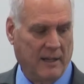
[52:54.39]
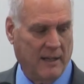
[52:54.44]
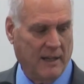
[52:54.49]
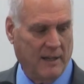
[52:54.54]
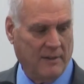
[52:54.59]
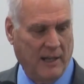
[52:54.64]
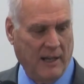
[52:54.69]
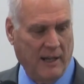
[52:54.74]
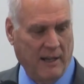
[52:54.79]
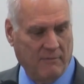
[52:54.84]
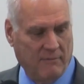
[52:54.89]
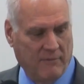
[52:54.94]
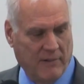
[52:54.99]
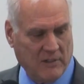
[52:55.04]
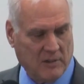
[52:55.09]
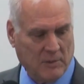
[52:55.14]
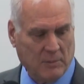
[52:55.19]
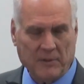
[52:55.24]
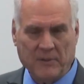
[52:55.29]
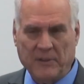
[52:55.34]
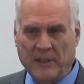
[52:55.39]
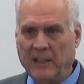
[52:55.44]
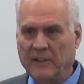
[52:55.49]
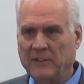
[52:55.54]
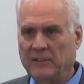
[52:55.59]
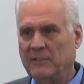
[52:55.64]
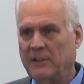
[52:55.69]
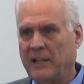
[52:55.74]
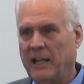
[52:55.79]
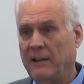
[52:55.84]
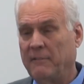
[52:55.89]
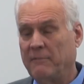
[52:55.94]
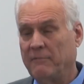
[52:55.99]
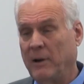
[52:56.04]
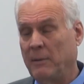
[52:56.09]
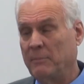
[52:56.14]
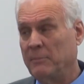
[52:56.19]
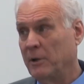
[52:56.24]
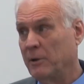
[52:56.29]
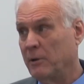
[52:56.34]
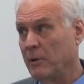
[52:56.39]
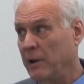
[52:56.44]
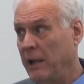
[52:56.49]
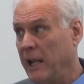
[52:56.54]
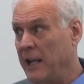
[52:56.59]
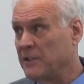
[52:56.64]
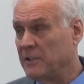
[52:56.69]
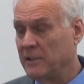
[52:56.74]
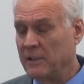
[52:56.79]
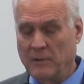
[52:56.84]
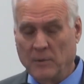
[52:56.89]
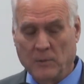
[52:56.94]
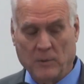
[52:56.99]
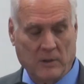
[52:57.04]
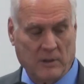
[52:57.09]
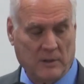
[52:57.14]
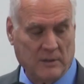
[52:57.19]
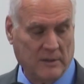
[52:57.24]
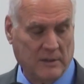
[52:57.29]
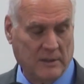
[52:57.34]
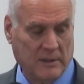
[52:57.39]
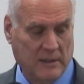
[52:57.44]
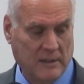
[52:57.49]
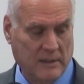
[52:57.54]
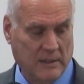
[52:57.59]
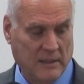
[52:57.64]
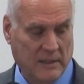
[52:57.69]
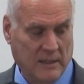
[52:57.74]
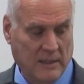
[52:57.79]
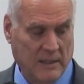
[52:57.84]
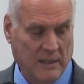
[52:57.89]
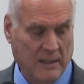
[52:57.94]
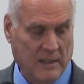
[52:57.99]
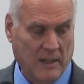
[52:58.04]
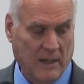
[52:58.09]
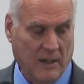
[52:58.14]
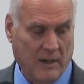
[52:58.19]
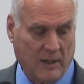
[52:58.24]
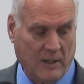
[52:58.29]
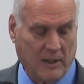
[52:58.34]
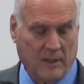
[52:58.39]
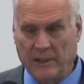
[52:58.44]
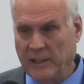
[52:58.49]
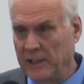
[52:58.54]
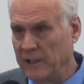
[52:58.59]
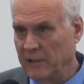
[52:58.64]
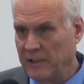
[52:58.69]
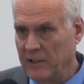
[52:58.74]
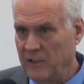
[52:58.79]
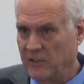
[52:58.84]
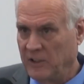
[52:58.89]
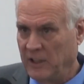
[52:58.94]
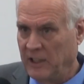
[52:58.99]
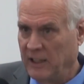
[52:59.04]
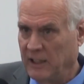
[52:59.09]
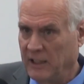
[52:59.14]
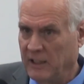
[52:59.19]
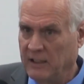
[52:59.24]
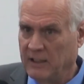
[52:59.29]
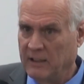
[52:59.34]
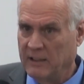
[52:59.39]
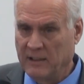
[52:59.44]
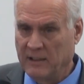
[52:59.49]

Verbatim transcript: The invisible things of God from the creation of the world are clearly seen,